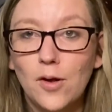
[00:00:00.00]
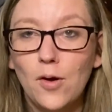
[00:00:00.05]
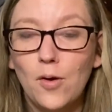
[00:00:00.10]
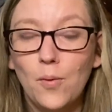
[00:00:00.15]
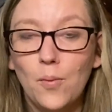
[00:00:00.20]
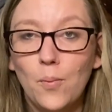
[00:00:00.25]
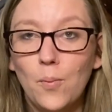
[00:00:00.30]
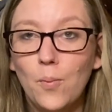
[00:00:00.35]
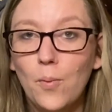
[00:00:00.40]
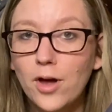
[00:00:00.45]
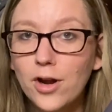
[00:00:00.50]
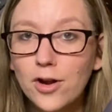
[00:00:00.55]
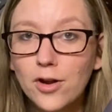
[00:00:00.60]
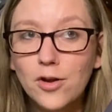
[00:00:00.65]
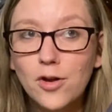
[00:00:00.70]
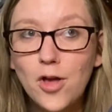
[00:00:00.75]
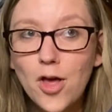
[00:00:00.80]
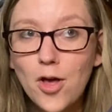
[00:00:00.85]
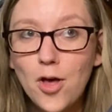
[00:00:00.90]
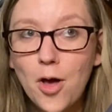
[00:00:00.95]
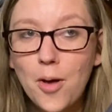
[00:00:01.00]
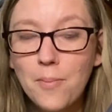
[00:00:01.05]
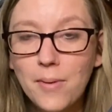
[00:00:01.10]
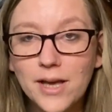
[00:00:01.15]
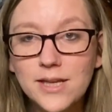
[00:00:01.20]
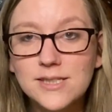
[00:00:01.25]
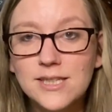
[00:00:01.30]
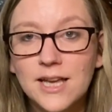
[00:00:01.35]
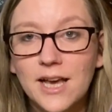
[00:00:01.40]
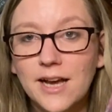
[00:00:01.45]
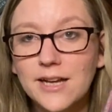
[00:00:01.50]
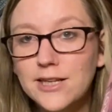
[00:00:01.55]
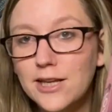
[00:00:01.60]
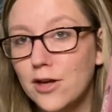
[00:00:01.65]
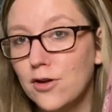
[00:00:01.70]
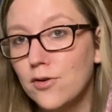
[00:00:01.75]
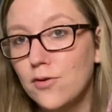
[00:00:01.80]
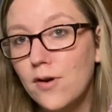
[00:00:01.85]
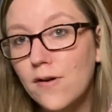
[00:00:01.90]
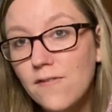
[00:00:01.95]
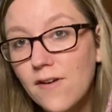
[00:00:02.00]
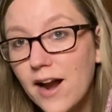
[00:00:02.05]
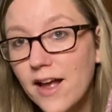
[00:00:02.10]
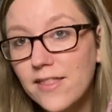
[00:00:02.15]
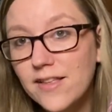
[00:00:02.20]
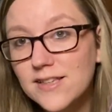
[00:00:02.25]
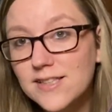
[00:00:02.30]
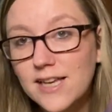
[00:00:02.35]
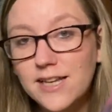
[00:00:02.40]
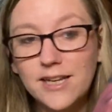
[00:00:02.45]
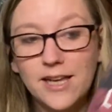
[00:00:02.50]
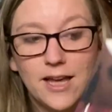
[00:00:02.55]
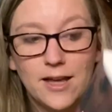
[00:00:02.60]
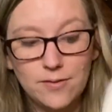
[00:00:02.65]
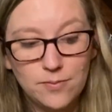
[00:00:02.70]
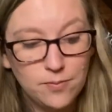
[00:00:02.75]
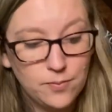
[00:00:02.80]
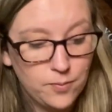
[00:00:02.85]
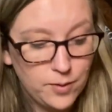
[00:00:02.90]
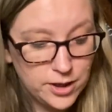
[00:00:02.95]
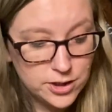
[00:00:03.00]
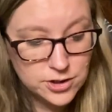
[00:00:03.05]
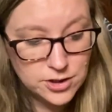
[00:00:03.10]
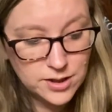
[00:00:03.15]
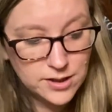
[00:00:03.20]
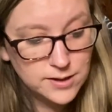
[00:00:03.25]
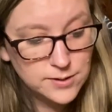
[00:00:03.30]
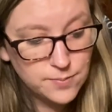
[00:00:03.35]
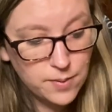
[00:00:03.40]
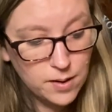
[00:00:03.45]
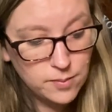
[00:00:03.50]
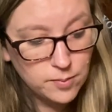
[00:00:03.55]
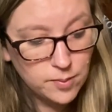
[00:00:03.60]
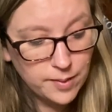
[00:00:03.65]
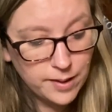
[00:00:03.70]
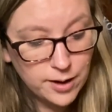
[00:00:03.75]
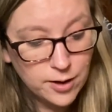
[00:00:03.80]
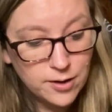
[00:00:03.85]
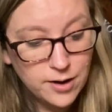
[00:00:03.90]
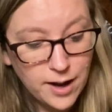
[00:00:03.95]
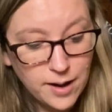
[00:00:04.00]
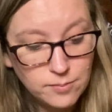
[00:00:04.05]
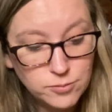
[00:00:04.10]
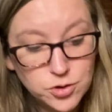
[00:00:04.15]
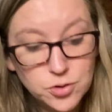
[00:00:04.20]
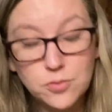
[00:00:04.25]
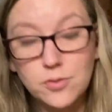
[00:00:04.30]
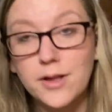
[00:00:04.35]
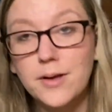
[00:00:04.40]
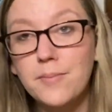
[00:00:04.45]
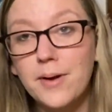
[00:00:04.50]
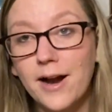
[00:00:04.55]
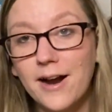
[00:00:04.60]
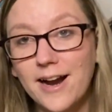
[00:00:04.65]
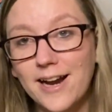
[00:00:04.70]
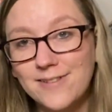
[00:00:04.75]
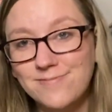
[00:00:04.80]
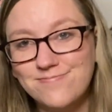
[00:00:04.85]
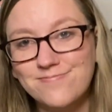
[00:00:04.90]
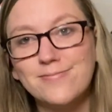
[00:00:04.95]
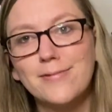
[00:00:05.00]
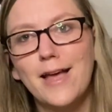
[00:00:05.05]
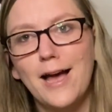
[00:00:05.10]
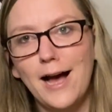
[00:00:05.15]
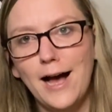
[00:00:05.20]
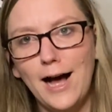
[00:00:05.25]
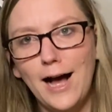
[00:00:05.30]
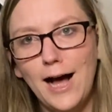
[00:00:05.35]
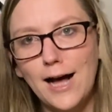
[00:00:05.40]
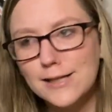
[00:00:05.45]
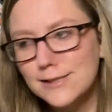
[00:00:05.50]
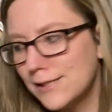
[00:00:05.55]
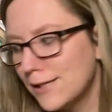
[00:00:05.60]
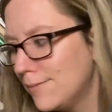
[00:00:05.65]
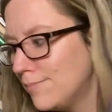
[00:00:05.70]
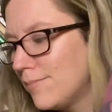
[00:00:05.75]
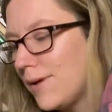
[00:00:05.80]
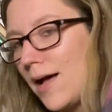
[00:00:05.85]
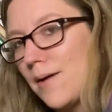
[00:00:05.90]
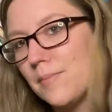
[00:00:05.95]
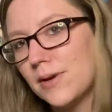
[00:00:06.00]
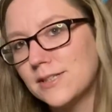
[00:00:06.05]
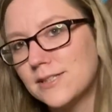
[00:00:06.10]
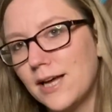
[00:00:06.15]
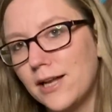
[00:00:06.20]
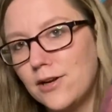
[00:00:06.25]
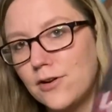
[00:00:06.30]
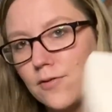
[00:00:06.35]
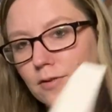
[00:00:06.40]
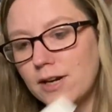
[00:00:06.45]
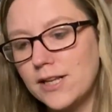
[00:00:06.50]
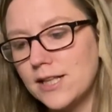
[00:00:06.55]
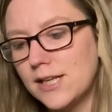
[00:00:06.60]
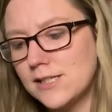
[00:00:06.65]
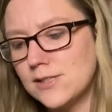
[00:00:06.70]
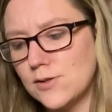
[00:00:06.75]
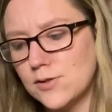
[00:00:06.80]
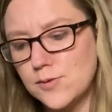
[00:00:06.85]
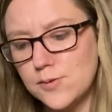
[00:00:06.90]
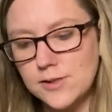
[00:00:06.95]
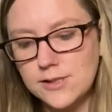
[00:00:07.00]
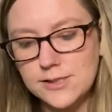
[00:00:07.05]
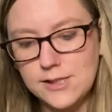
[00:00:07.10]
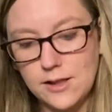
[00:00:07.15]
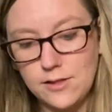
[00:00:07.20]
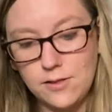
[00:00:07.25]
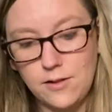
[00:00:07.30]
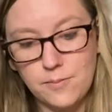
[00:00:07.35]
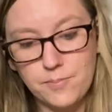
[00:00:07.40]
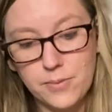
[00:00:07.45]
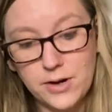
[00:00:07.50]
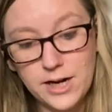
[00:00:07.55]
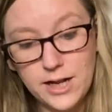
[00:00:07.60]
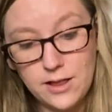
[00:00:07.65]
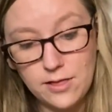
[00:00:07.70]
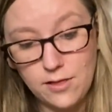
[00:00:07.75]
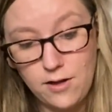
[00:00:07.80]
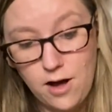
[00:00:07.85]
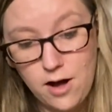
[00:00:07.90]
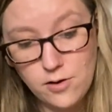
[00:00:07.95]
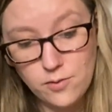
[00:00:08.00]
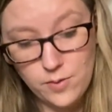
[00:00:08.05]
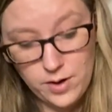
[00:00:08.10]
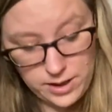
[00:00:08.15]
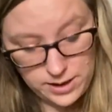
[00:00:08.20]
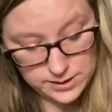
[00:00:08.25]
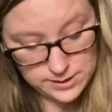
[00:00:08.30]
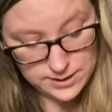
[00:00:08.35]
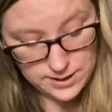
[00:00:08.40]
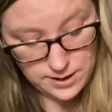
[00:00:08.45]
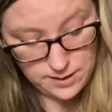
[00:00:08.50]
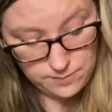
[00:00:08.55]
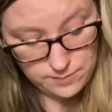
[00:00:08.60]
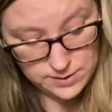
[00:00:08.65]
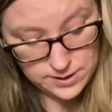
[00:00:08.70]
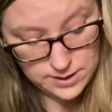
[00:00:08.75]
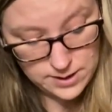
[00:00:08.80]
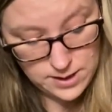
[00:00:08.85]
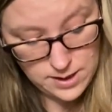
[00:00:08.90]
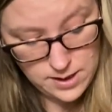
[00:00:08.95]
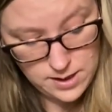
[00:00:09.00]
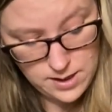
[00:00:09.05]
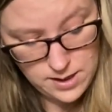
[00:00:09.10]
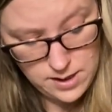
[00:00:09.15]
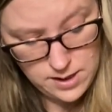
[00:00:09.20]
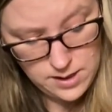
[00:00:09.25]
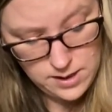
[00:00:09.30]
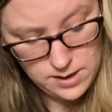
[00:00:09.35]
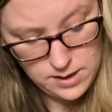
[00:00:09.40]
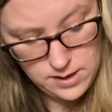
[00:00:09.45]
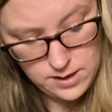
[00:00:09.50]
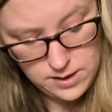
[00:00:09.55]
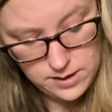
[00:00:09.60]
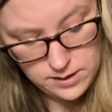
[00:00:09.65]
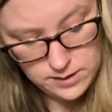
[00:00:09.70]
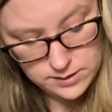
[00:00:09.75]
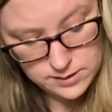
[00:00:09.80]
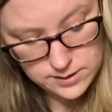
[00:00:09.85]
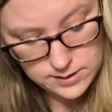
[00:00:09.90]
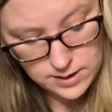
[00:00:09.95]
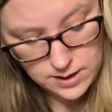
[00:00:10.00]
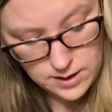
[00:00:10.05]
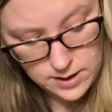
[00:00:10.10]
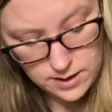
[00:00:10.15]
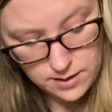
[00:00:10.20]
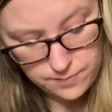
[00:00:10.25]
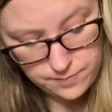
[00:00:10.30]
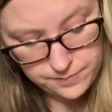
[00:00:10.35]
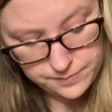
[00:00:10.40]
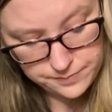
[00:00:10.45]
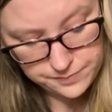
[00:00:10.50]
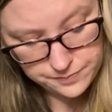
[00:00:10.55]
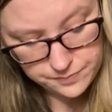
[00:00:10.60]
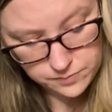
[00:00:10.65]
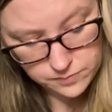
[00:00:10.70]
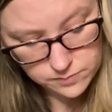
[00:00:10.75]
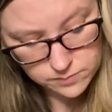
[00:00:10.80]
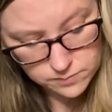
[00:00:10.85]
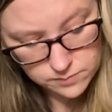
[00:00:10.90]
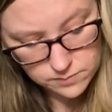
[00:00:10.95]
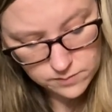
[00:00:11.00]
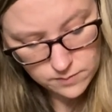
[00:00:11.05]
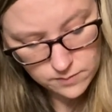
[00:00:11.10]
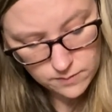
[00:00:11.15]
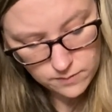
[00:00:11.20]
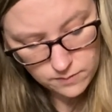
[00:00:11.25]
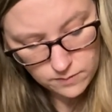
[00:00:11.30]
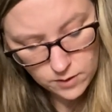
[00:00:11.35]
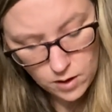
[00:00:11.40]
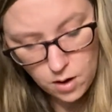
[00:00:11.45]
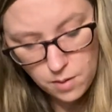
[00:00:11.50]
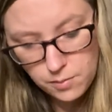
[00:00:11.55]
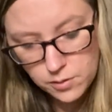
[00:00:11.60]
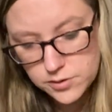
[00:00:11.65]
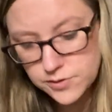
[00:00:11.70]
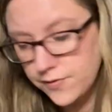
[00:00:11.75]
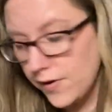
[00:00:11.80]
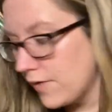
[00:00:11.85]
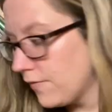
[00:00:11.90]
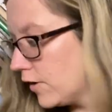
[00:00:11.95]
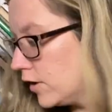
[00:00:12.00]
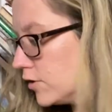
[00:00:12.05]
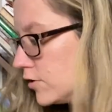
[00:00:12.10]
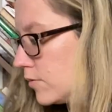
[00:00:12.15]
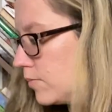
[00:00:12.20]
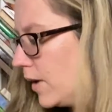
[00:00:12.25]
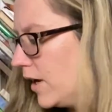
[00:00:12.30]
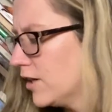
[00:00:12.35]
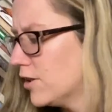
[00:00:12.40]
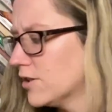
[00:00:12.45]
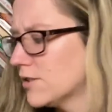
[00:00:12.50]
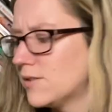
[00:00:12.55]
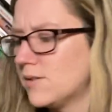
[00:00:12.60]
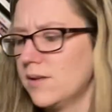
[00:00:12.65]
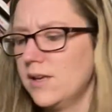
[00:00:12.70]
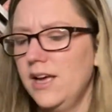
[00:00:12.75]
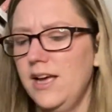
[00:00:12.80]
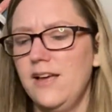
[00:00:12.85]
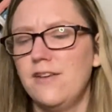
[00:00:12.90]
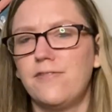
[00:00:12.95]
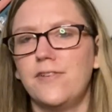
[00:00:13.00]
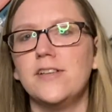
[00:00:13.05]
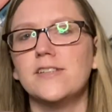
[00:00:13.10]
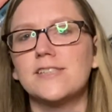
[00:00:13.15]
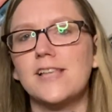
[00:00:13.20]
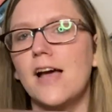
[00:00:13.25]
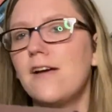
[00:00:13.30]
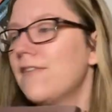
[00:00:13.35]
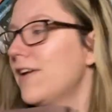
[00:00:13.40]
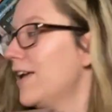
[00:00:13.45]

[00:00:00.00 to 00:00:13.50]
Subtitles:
What an amazing idea. Whoever had this idea, which is probably her name, Julie Berry. Awesome. I'm excited to read this. This one's a pretty long one, it seems. It's almost 500 pages. It feels heavy.